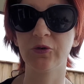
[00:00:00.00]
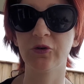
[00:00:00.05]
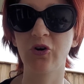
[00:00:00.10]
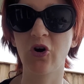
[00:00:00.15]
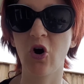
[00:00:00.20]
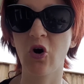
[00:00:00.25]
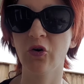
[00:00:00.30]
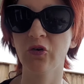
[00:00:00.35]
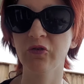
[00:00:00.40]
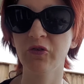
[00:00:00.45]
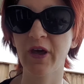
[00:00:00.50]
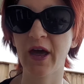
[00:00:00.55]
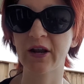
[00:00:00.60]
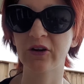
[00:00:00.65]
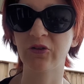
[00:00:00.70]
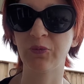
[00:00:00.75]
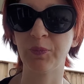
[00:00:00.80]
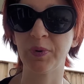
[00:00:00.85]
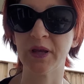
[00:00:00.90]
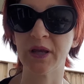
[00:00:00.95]

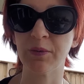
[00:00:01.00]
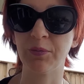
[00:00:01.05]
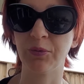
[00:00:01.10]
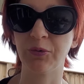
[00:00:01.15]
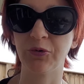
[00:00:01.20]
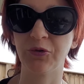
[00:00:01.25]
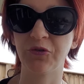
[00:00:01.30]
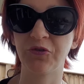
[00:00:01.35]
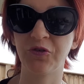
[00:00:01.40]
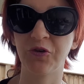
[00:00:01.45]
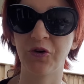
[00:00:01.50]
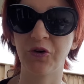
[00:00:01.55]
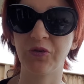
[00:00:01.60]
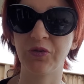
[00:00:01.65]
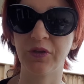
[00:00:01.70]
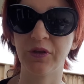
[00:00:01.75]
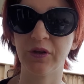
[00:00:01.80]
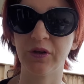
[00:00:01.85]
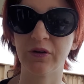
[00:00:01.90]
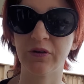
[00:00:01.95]
contact people so
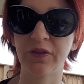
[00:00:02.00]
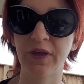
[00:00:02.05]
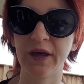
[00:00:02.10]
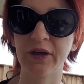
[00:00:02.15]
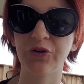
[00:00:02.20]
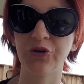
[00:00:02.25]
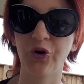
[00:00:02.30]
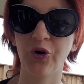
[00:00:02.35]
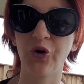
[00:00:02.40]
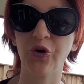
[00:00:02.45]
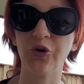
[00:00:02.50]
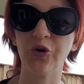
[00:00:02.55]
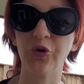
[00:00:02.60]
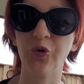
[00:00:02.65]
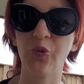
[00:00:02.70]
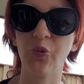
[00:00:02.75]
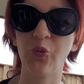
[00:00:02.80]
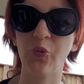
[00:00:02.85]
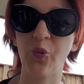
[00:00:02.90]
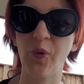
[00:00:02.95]
that they know
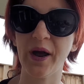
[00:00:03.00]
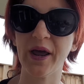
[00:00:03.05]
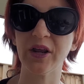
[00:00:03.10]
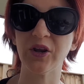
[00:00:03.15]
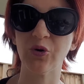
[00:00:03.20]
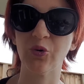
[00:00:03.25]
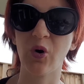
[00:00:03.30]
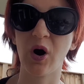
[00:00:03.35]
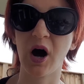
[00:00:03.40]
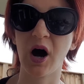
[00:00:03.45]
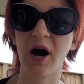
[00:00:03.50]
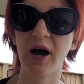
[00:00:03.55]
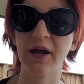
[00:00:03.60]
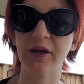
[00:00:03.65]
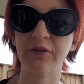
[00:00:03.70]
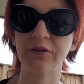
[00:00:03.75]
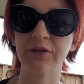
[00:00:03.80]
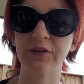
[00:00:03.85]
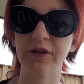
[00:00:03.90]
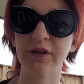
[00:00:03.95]
where you are
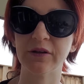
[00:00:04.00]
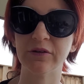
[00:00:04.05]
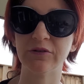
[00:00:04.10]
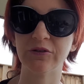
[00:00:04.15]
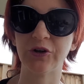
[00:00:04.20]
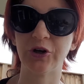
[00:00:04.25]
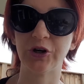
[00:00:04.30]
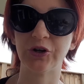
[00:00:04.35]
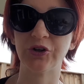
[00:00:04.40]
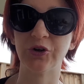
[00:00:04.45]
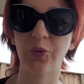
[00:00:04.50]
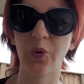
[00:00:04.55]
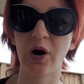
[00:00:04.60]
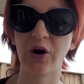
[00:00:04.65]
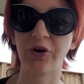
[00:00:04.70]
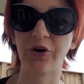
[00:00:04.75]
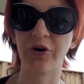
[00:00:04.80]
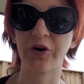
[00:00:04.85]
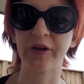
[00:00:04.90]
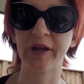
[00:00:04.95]
and that you
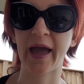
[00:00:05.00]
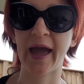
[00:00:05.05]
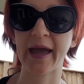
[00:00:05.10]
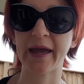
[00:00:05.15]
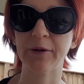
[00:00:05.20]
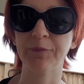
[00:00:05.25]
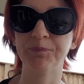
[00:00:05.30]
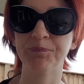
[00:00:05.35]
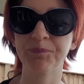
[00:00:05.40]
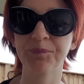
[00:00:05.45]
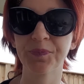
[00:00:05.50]
are okay.